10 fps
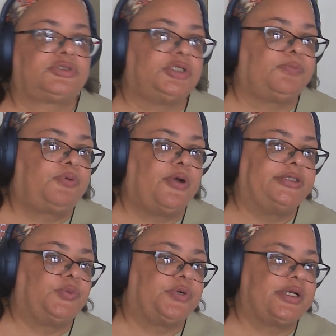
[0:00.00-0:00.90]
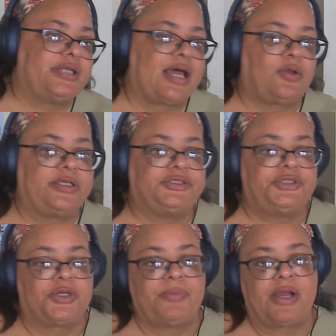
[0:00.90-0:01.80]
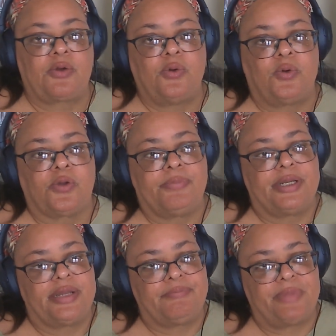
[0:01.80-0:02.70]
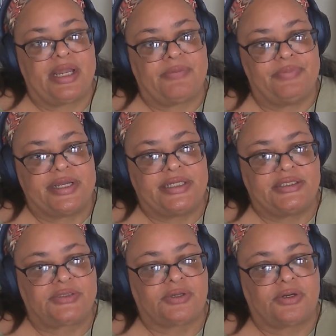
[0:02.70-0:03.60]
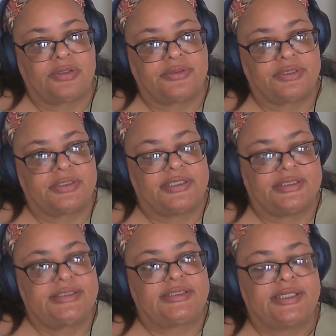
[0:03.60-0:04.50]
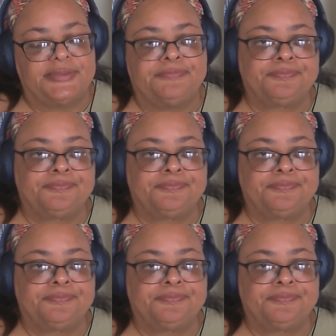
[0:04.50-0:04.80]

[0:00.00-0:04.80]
to the point to where it not only shook my core, but it made me start this